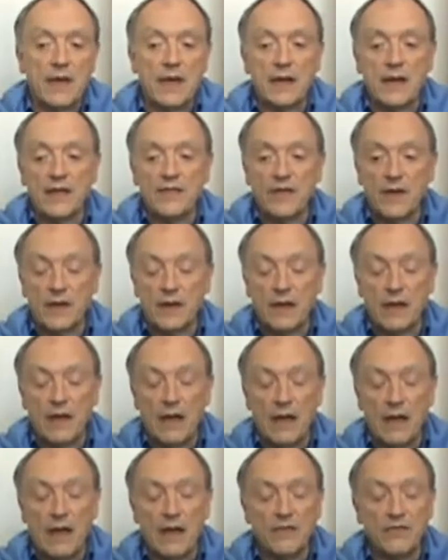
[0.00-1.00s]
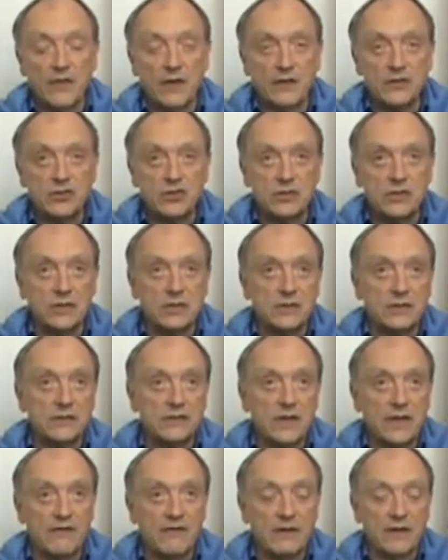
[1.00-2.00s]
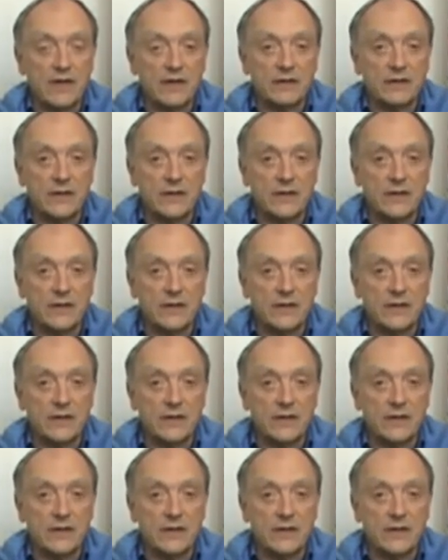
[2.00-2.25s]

And I thought she and David had